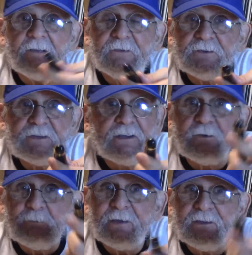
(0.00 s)
you see your
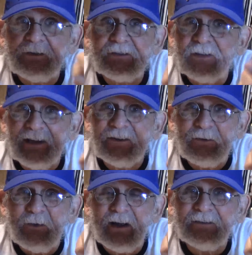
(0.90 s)
pen just laying
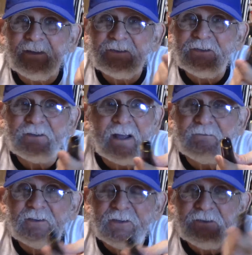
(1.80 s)
around that you
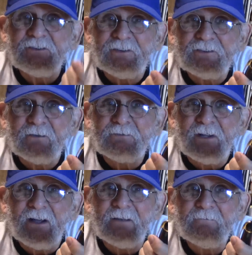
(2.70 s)
haven't used in some
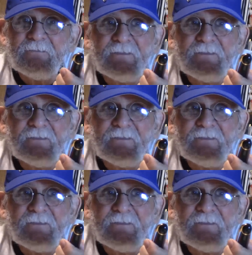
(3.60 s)
time,